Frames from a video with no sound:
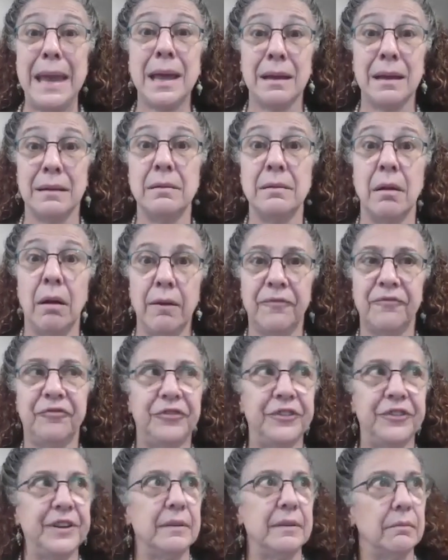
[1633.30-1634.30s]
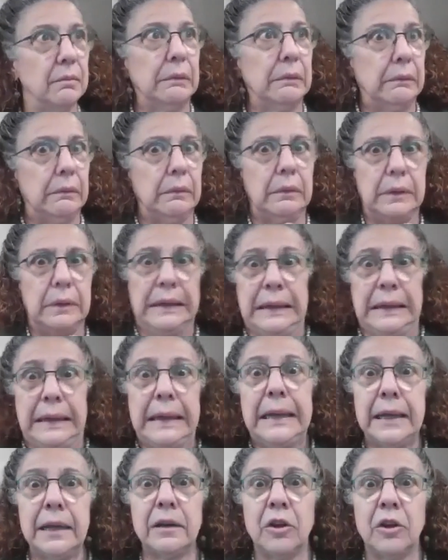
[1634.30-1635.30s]
enough to
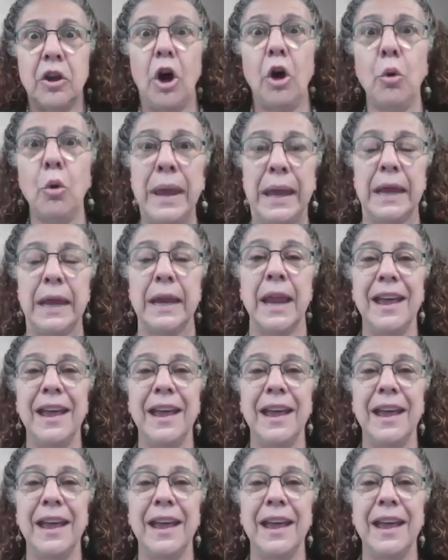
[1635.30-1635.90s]
get it going.